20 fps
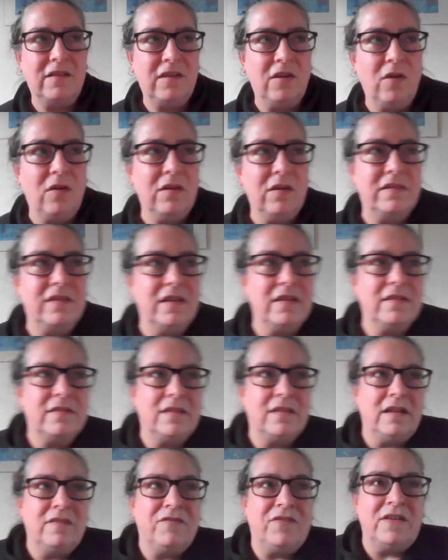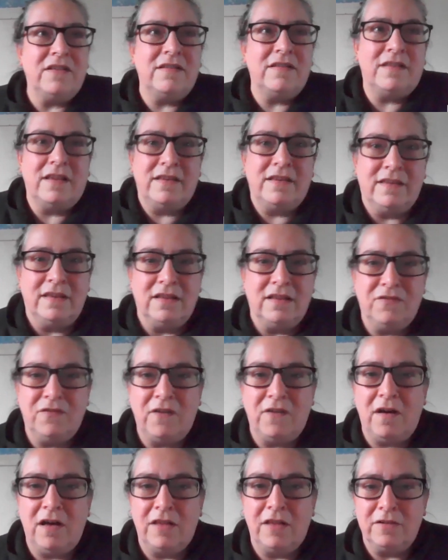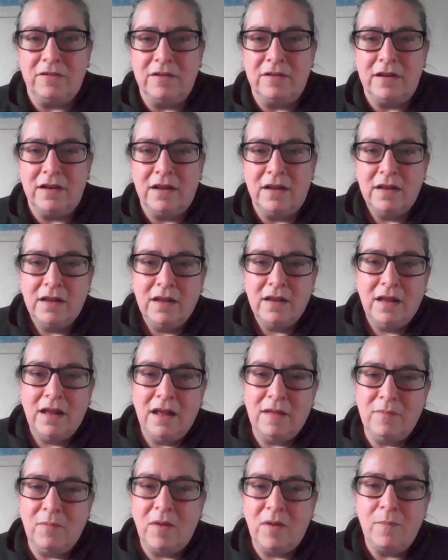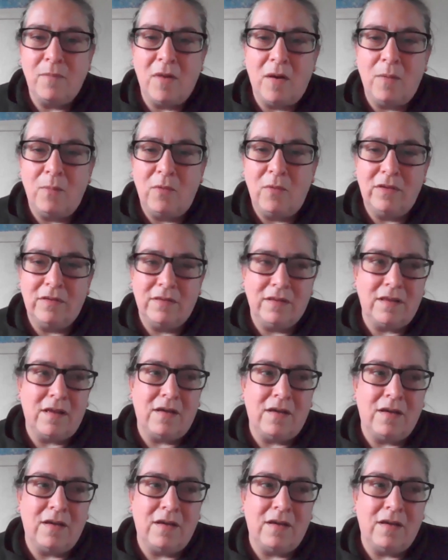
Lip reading: geologist and a physicist as a father, and my mum was